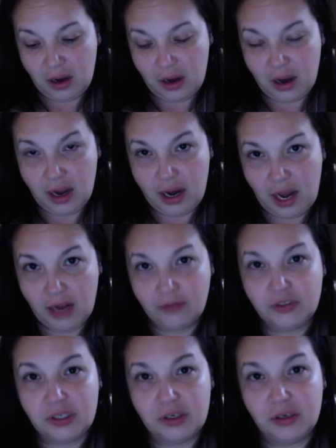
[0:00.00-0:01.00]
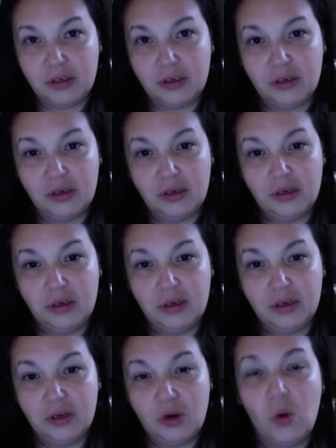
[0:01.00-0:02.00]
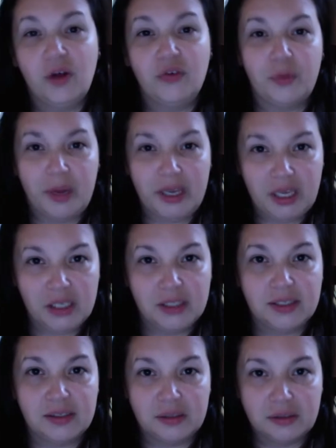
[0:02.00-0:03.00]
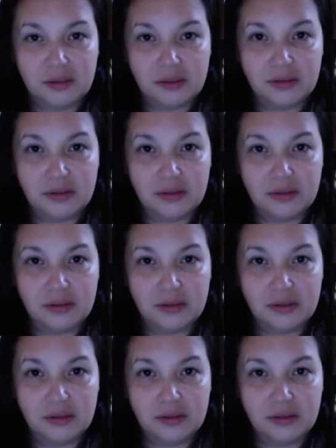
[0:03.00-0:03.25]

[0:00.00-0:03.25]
I have to go on for my kids,